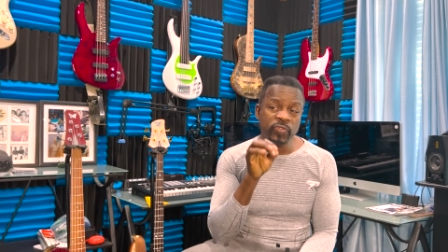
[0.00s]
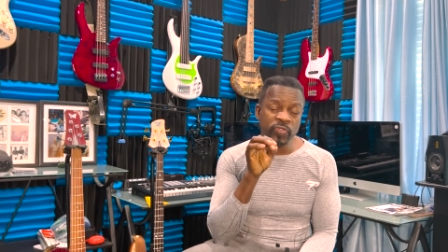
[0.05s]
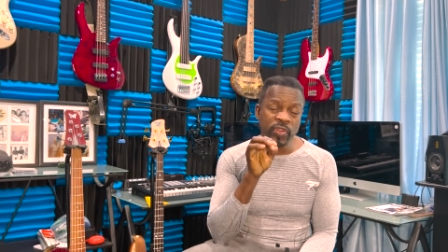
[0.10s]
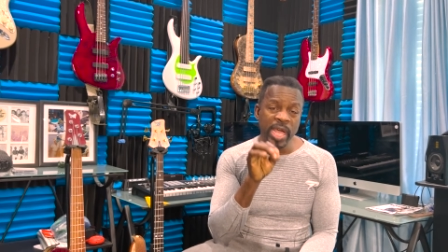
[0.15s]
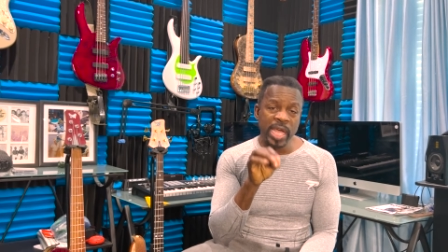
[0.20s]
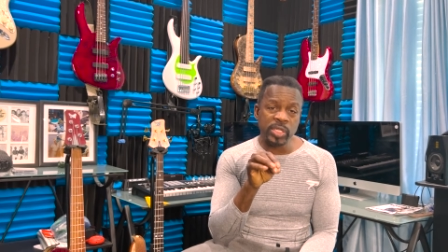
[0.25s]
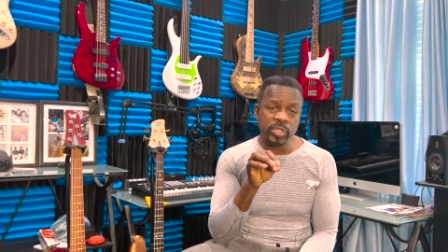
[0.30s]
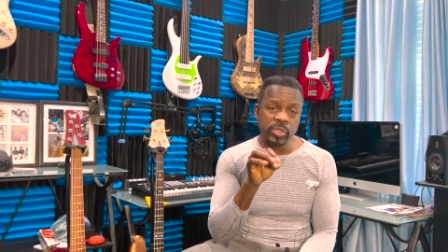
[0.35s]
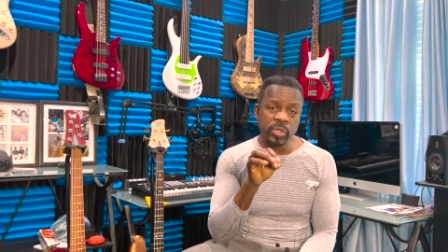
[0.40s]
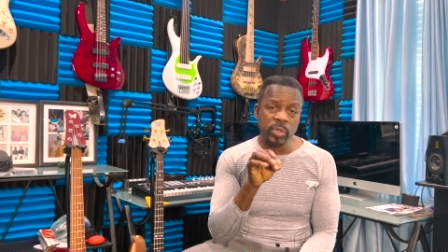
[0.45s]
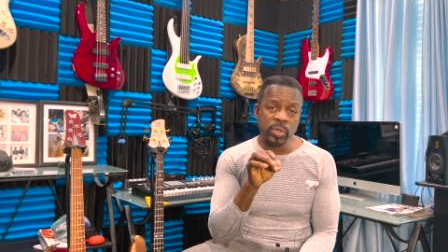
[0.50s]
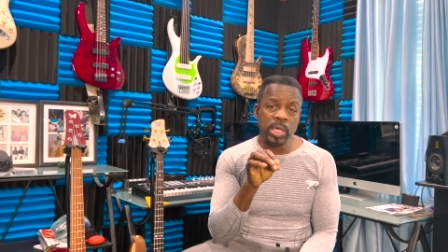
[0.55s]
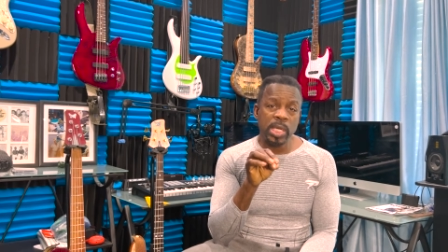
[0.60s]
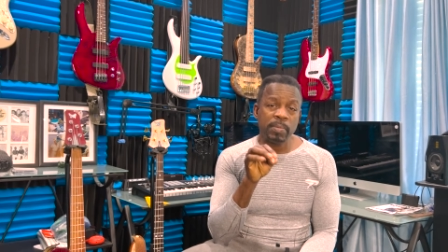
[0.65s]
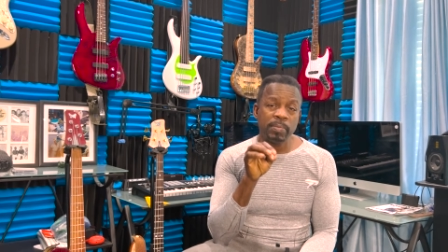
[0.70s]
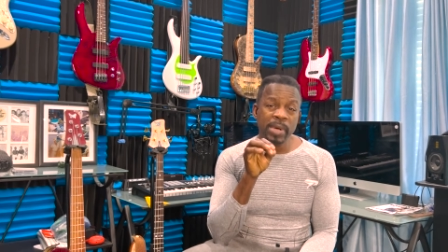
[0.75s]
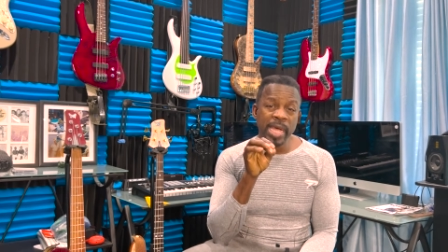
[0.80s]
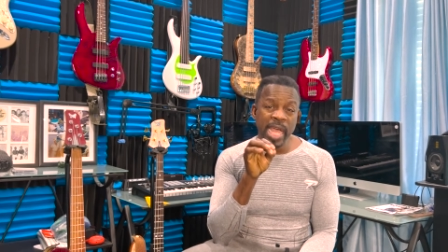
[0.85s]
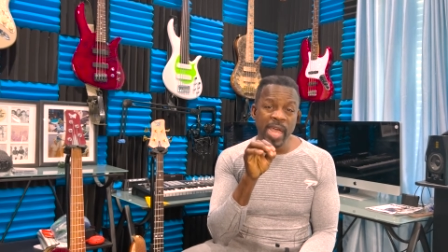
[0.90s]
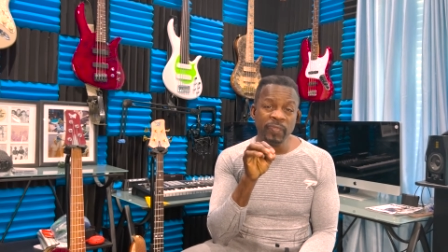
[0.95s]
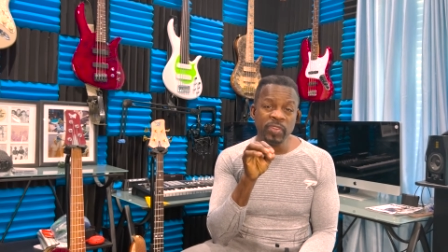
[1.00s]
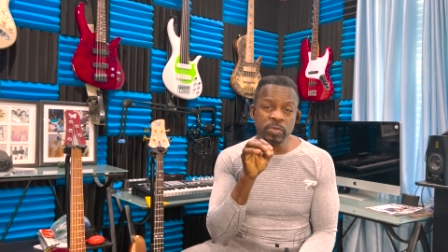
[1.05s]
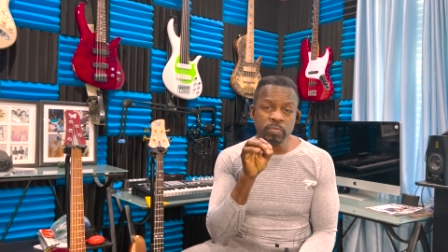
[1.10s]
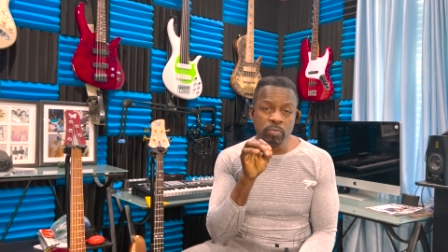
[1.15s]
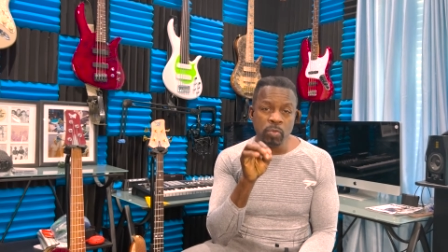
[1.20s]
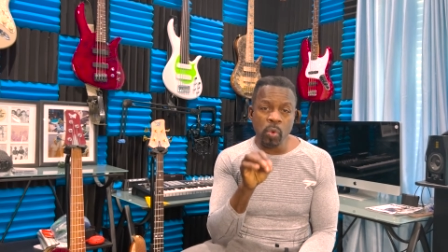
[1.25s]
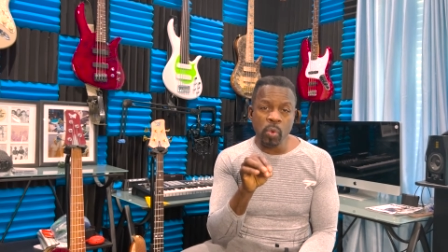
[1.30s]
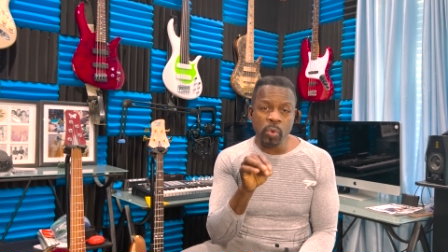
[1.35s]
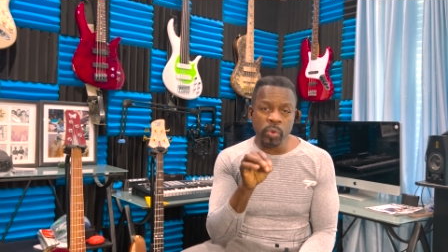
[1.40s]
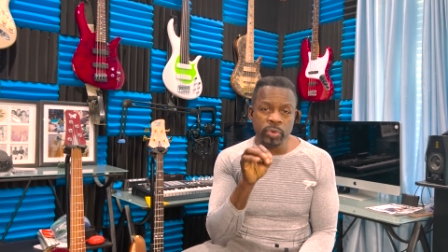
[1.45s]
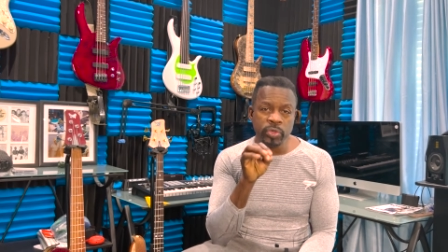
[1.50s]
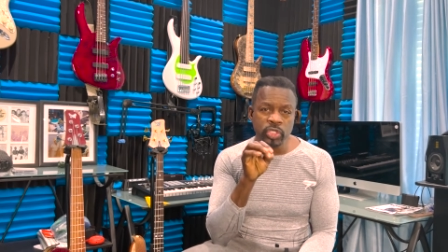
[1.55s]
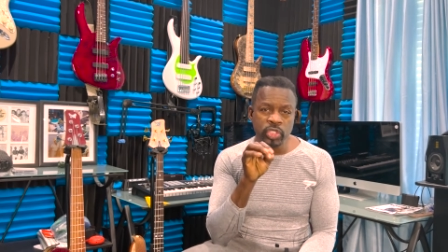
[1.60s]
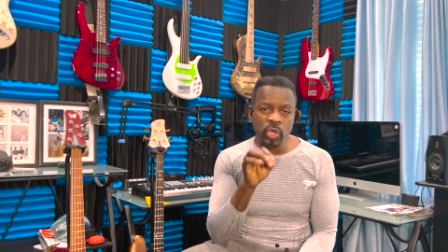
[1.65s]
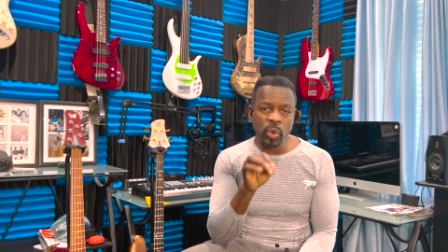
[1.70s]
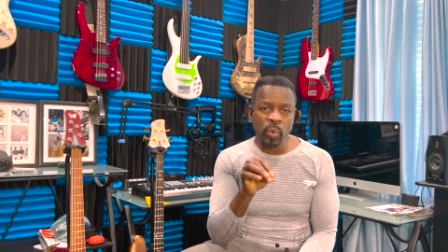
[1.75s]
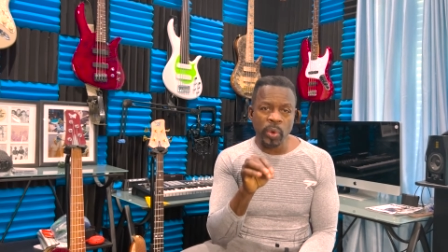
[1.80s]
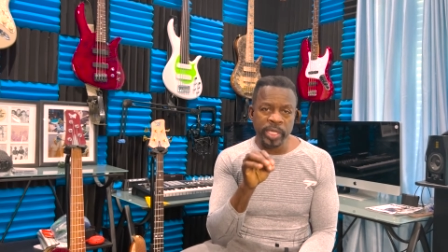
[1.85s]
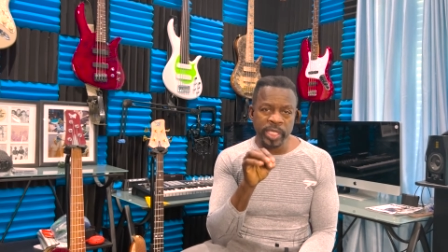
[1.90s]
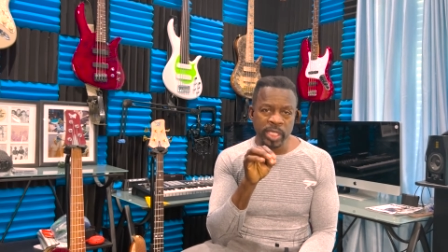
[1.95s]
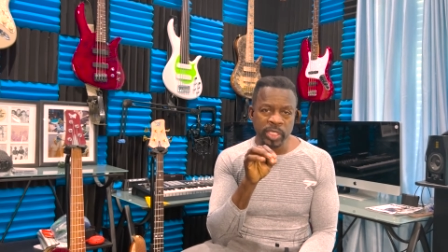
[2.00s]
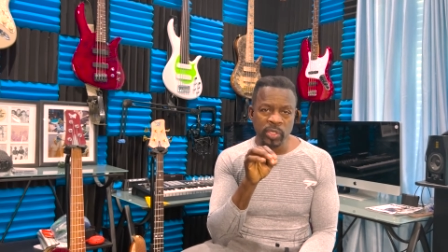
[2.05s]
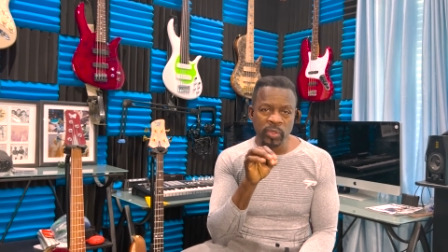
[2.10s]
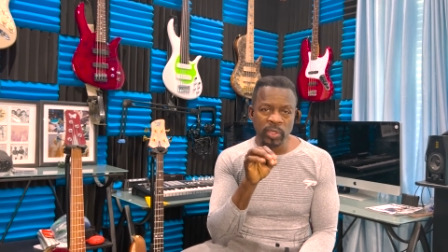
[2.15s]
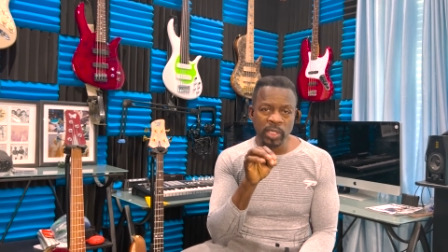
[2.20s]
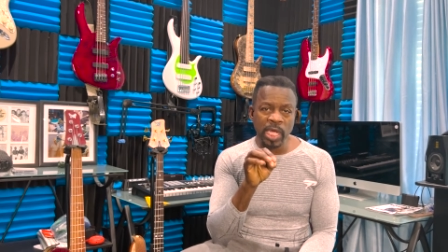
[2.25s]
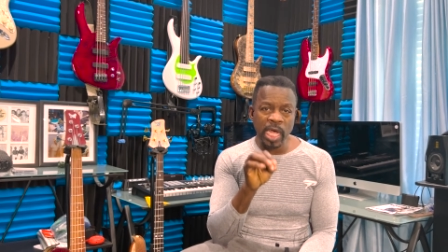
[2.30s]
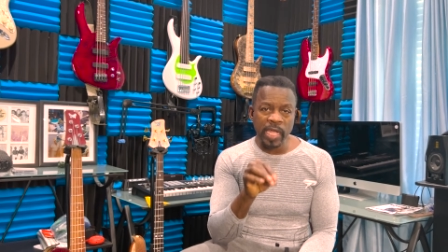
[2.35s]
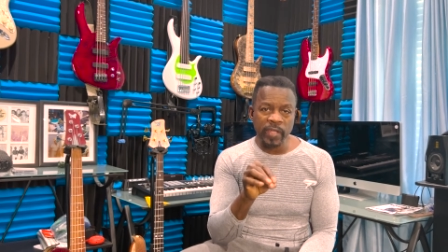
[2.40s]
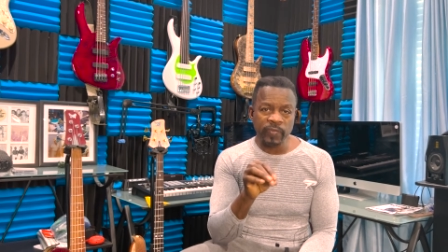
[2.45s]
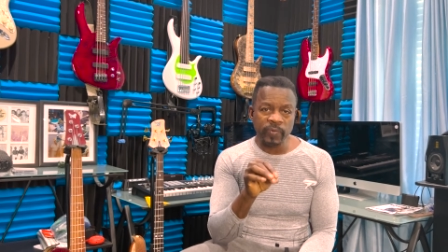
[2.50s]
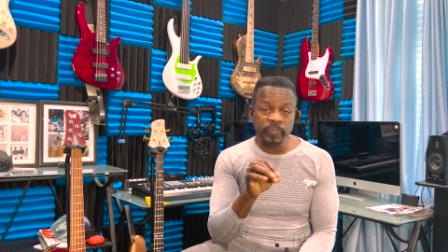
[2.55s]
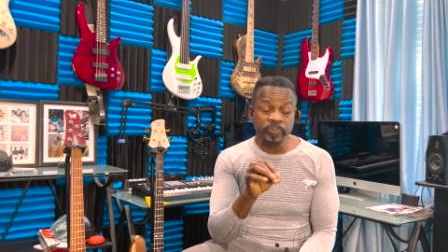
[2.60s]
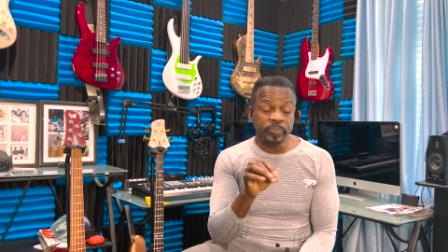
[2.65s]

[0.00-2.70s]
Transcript: faster by having more joy in your life.